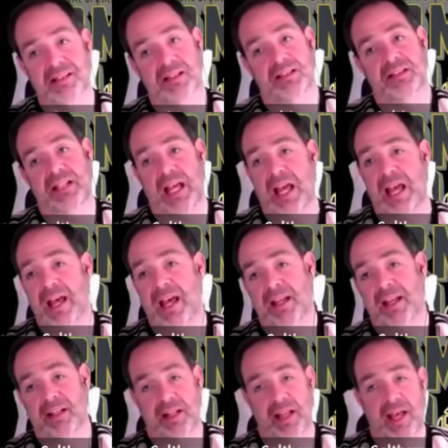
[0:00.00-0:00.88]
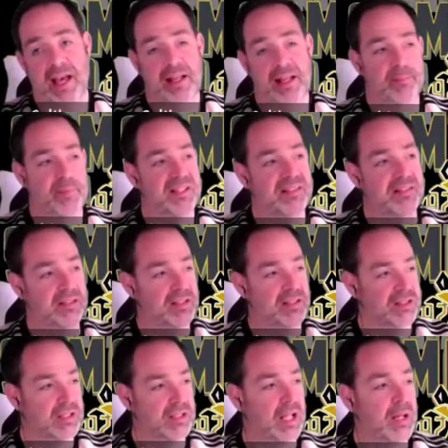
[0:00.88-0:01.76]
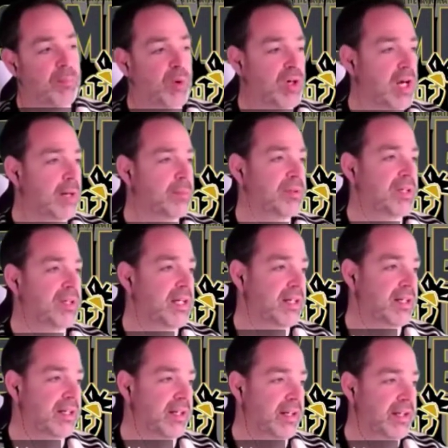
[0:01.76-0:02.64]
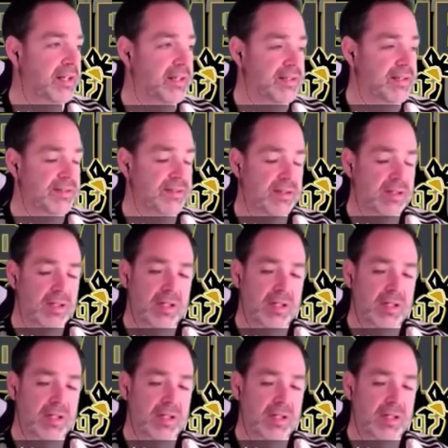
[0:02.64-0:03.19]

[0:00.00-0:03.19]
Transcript: tag and add. It makes it look a lot more complicated than it is.